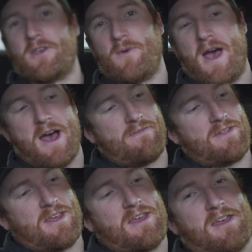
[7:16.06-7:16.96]
You
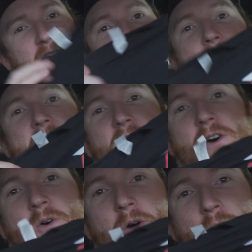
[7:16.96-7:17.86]
have the
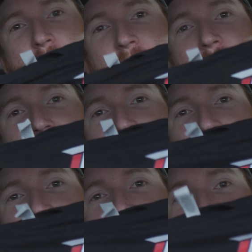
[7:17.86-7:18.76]
Camaro red, white, and
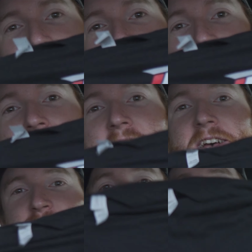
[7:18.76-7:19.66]
blue there,
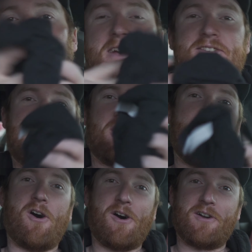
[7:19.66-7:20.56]
as well as a
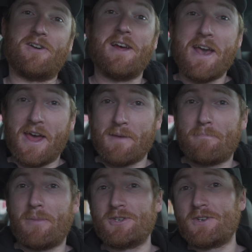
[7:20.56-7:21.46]
R, and a
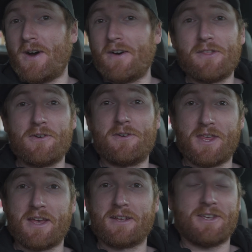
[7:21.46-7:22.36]
bunch of other
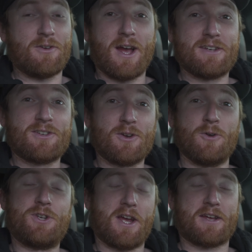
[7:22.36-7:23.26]
things that you guys can
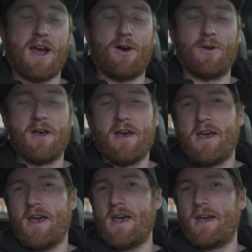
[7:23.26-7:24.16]
go check out.
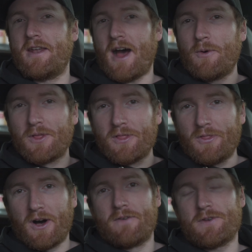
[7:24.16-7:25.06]
And I would
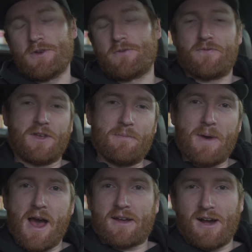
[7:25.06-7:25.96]
love your
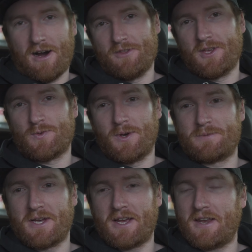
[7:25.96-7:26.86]
feedback on this
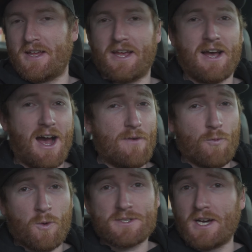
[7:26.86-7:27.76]
website. I've
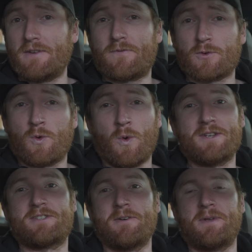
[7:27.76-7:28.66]
worked on it for
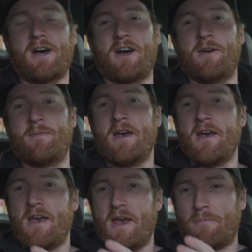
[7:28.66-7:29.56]
quite some time
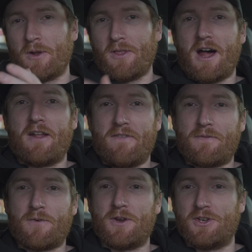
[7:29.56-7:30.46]
and put a lot of
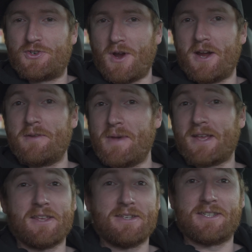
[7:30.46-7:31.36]
effort in trying to
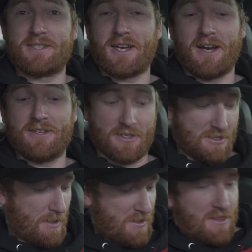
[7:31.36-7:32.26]
make these designs
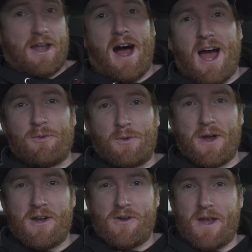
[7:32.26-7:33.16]
something that I would
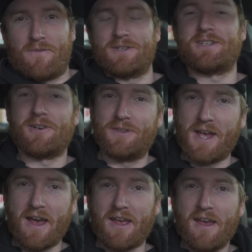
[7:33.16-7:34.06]
wear every single
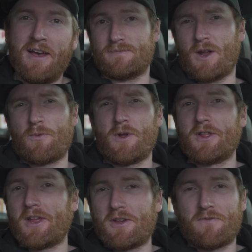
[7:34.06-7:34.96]
day. I
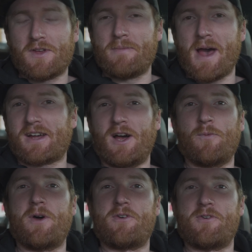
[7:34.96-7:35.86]
really like your feedback
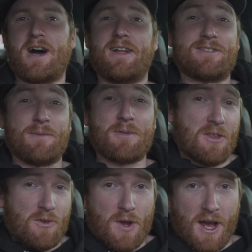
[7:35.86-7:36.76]
on whether or not it's
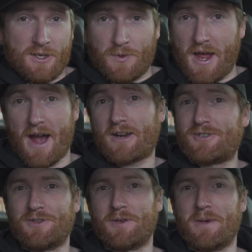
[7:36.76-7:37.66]
something you guys would
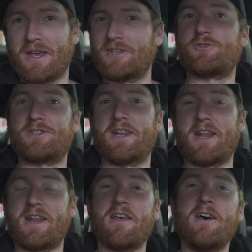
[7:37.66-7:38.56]
actually be interested
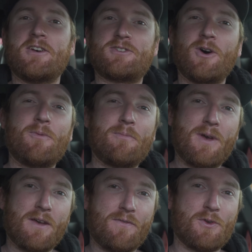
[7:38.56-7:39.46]
in. So
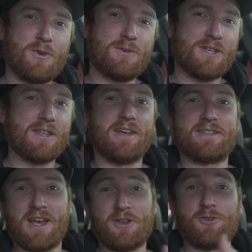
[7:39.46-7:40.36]
if you do see
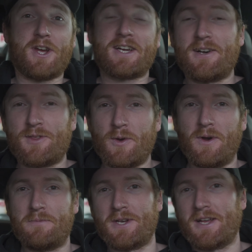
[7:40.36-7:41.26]
this and you check out the
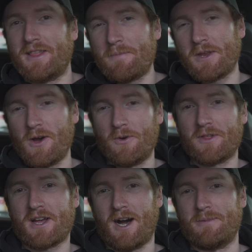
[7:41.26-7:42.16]
website, let me know in
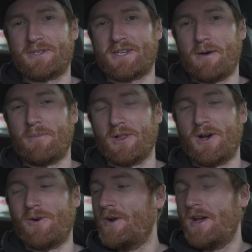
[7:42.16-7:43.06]
the comments down
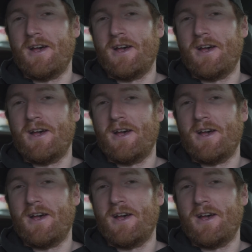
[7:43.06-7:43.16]
below.